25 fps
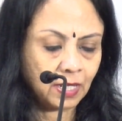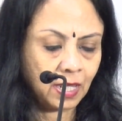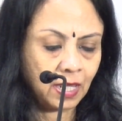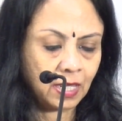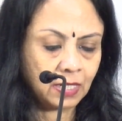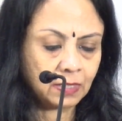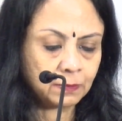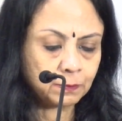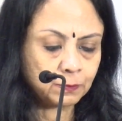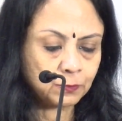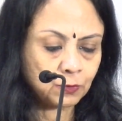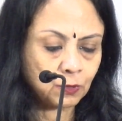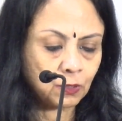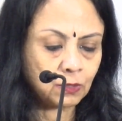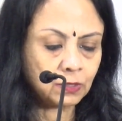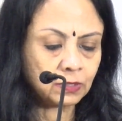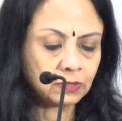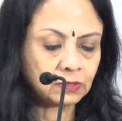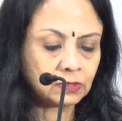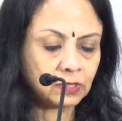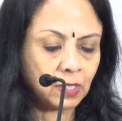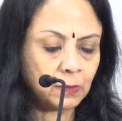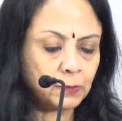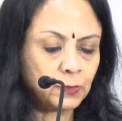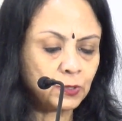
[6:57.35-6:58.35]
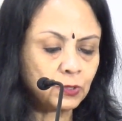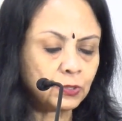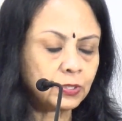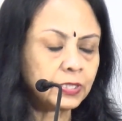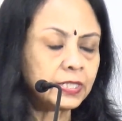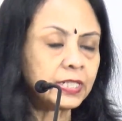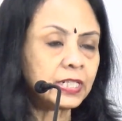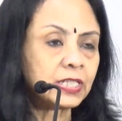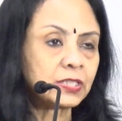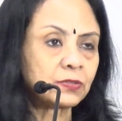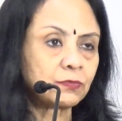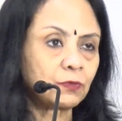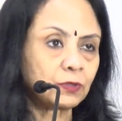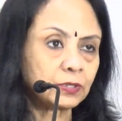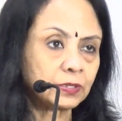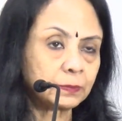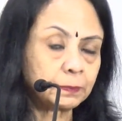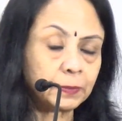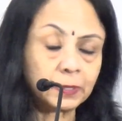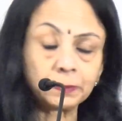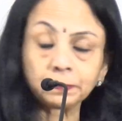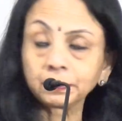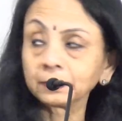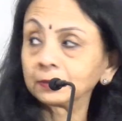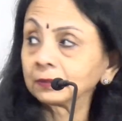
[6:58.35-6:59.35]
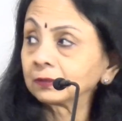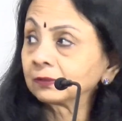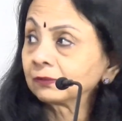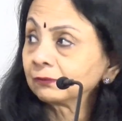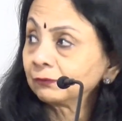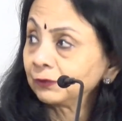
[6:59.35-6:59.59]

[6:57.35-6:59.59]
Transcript: and product communities for the people.